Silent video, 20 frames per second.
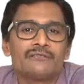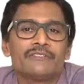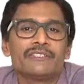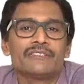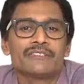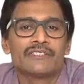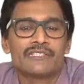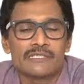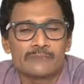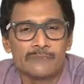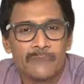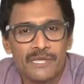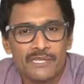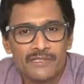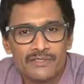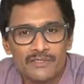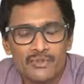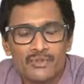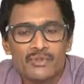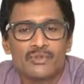with
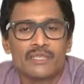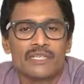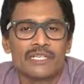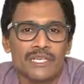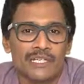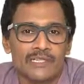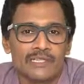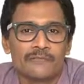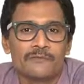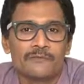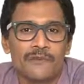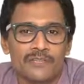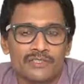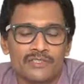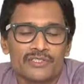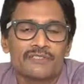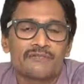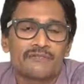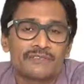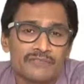respect to another
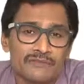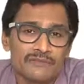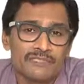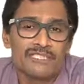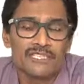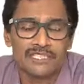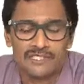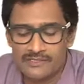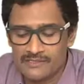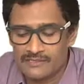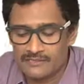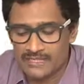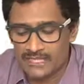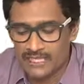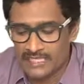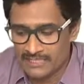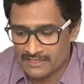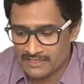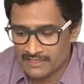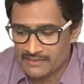function with which it is
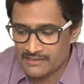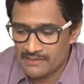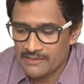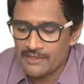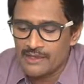related.